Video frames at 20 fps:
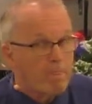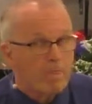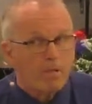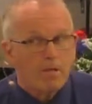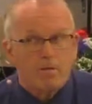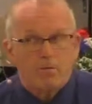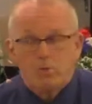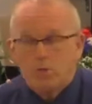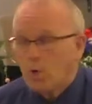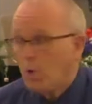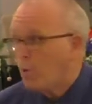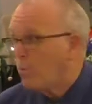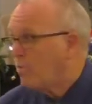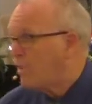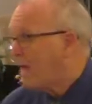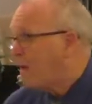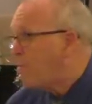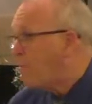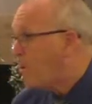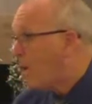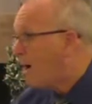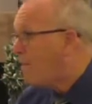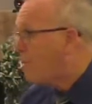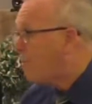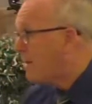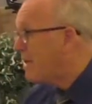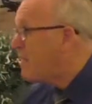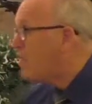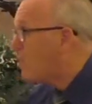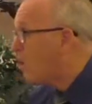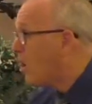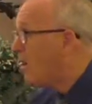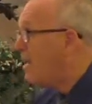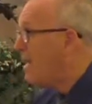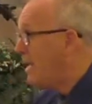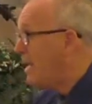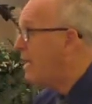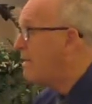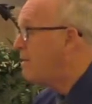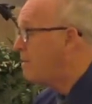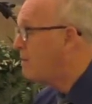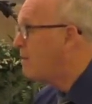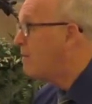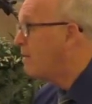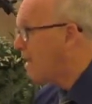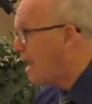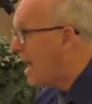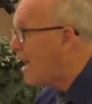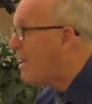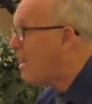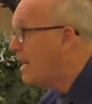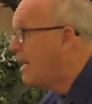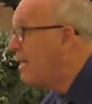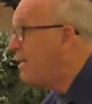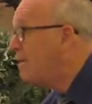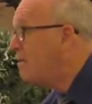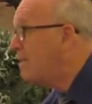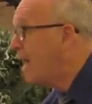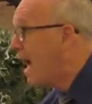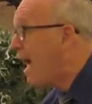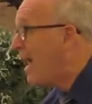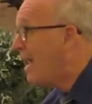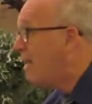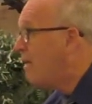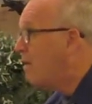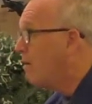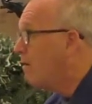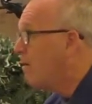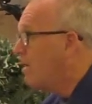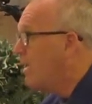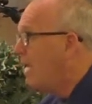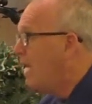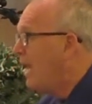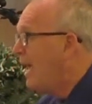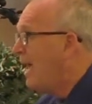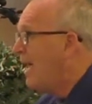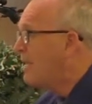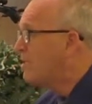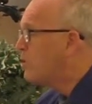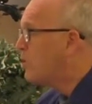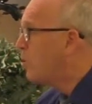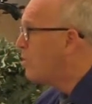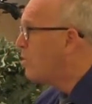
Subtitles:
So they probably thought he had likely died. And so they